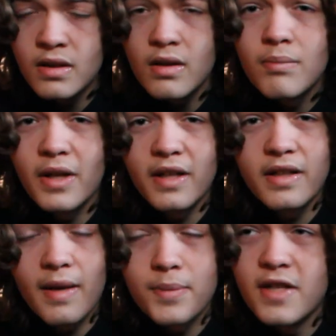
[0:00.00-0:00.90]
But in
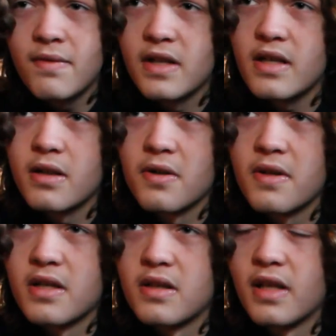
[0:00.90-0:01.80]
captivity, you know,
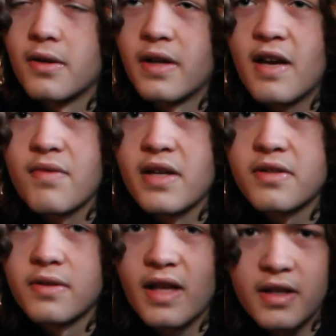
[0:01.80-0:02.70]
they don't have that.
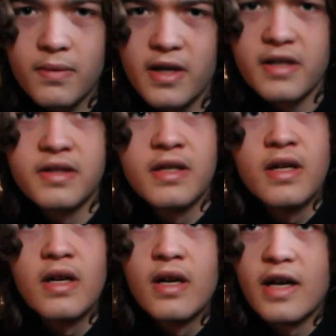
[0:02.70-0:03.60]
So likewise,
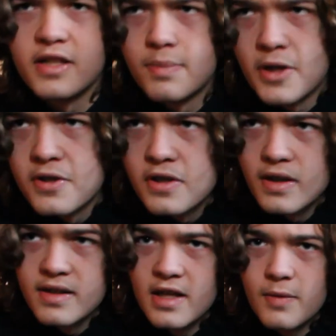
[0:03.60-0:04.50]
I suppose you
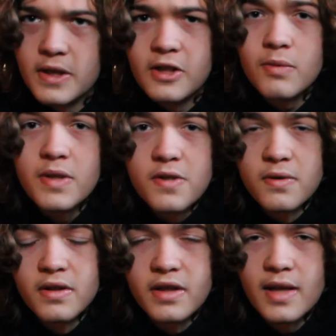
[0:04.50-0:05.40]
could say we humans are
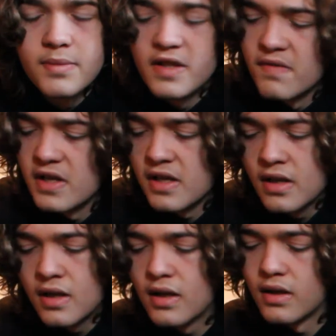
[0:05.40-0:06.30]
in captivity,
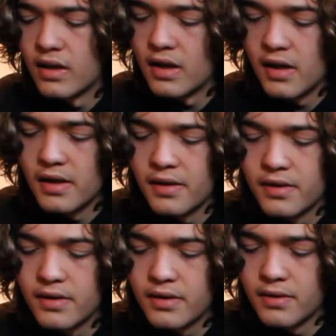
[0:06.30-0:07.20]

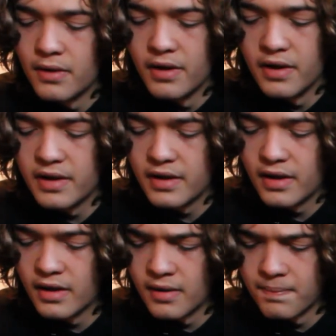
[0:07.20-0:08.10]
or
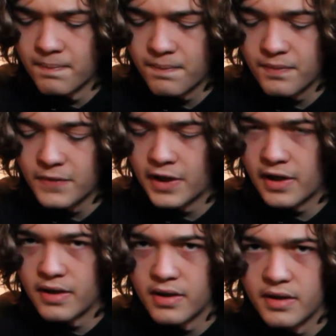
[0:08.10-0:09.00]

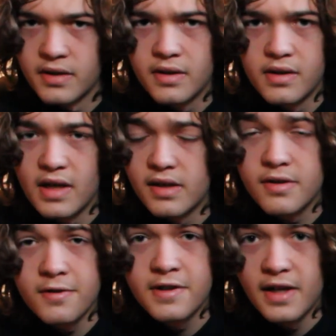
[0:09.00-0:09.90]
not in a
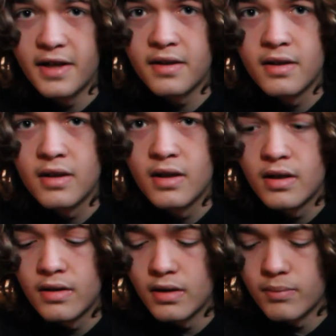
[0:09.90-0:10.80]
nature setting,
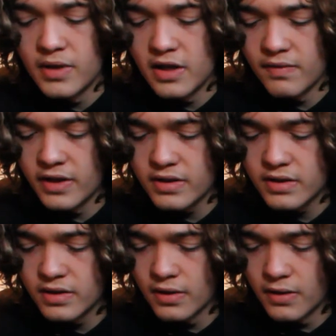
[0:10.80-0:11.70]
many of us.
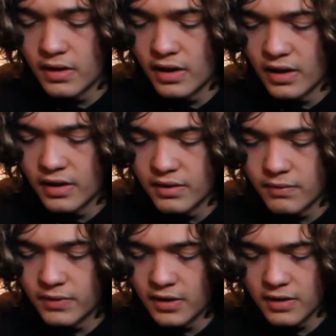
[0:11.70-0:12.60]
So
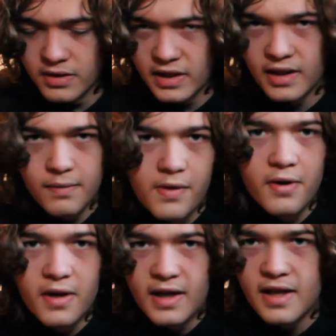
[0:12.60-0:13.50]
we aren't digging with
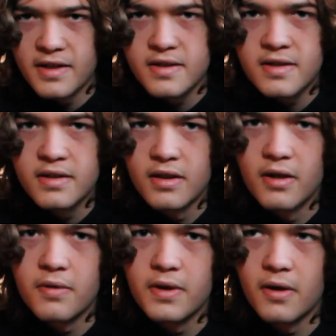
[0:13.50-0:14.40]
our hands, you
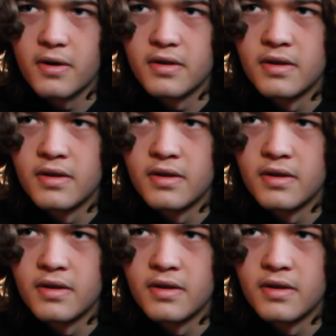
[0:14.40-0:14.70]
know, we aren't